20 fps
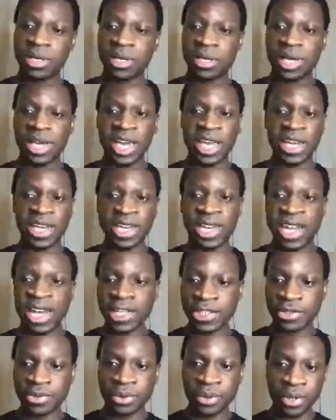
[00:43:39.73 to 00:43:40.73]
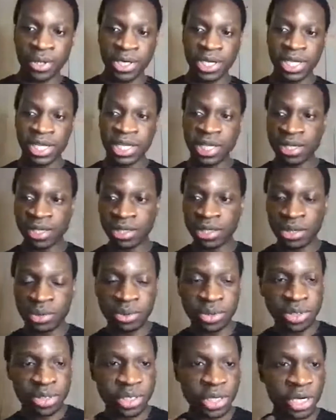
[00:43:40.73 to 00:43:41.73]
And naturally, you will
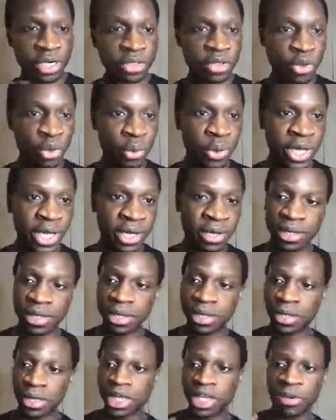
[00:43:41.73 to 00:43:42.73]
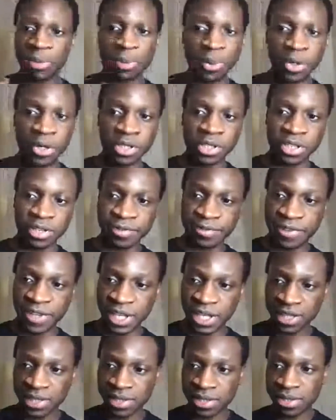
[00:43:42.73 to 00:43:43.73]
start doing important
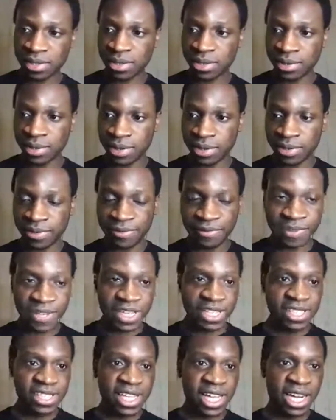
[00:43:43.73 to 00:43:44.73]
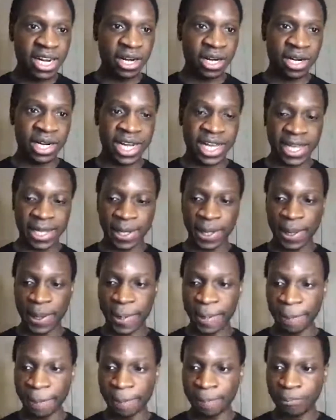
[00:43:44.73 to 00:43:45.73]
things, things that are like
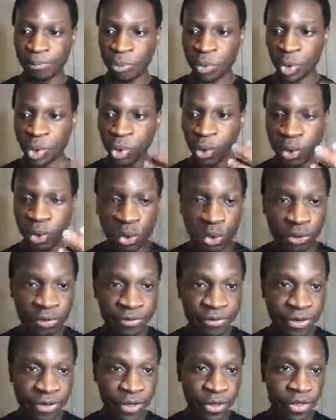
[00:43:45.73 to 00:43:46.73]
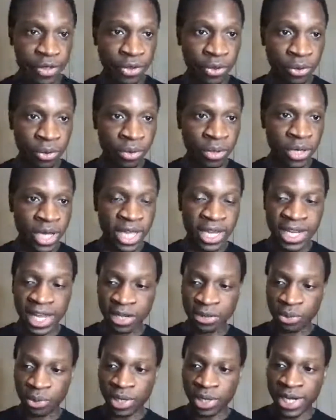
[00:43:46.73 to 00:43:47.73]
good for you and
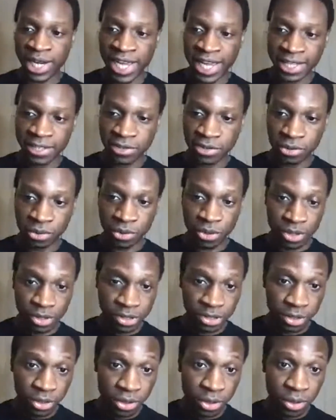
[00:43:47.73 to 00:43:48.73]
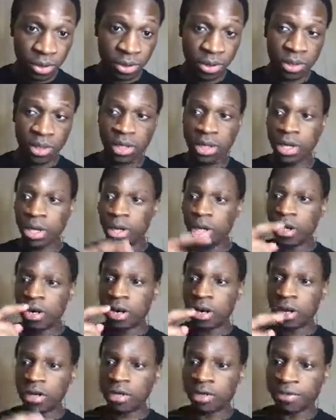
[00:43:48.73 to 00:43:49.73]
that relates to your soul,
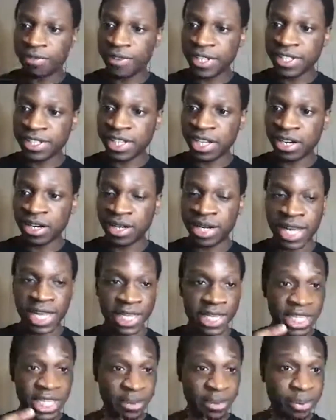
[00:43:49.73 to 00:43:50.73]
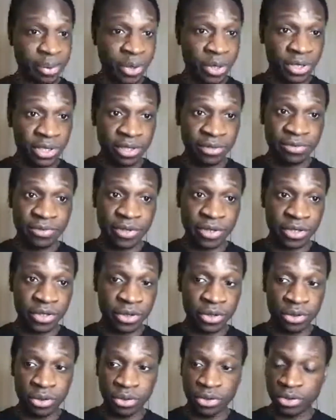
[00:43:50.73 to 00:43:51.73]
all the things that are like important for
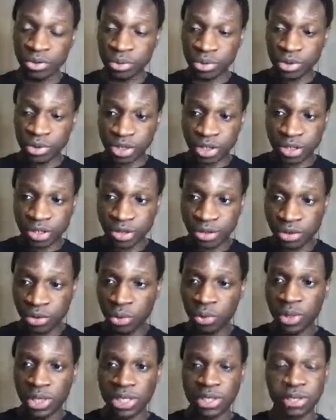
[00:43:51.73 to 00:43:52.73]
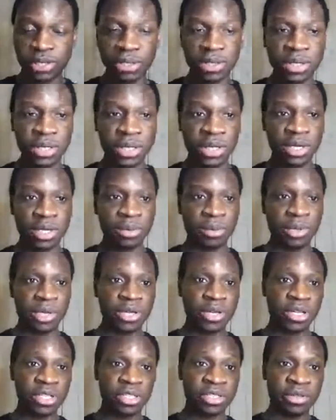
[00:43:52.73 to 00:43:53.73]
you, you will just do it
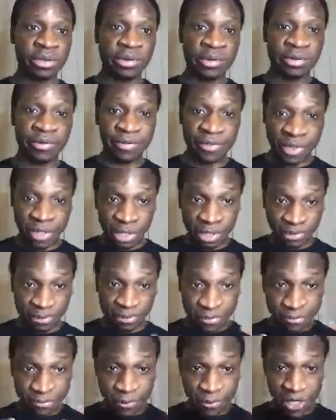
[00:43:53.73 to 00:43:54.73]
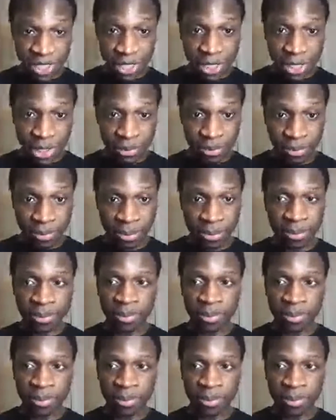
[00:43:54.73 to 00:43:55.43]
because you feel the freedom,